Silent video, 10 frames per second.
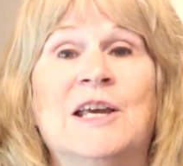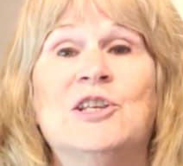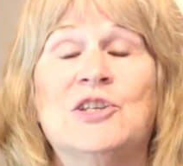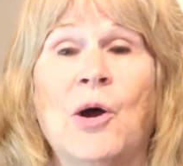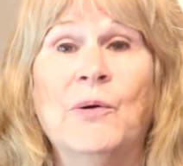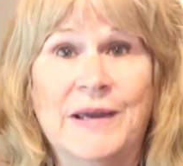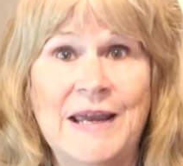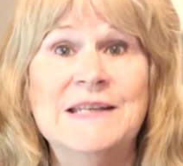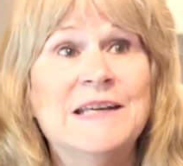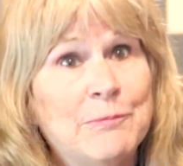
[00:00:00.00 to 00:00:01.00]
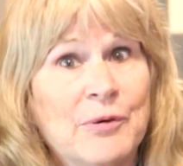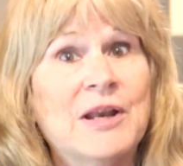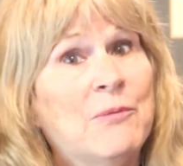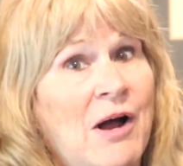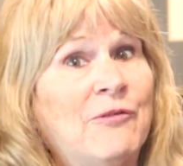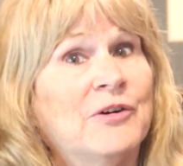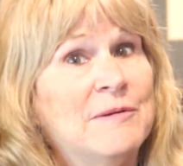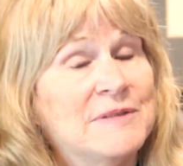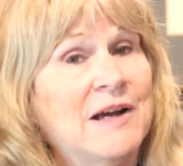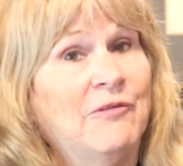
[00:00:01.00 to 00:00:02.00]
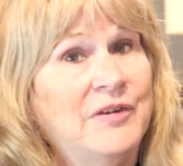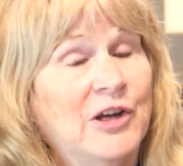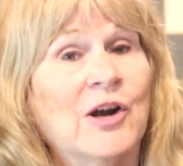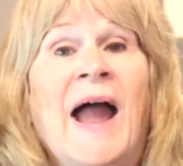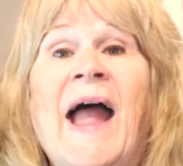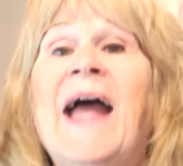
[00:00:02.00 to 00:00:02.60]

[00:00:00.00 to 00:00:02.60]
So he did pretty well for himself here.